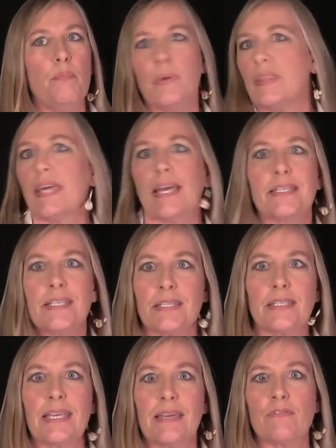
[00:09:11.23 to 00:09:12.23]
but that
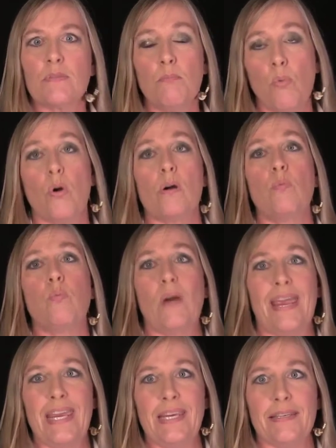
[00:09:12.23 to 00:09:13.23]
just gives more
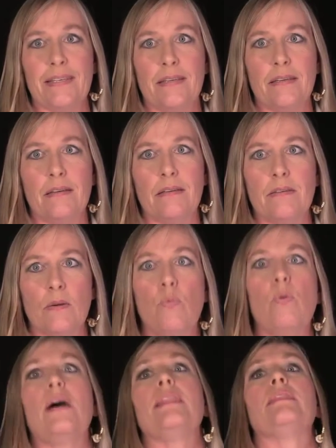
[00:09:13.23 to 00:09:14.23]
weight to
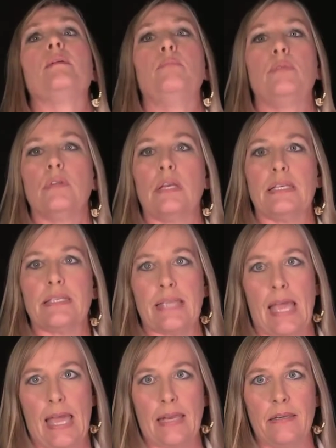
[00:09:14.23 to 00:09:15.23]
what the bully
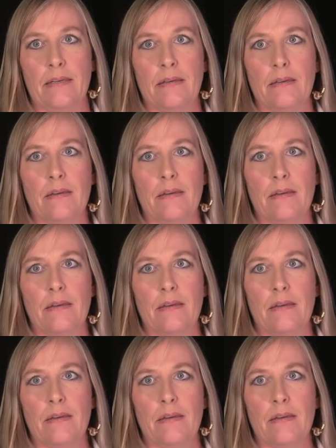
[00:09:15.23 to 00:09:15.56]
said.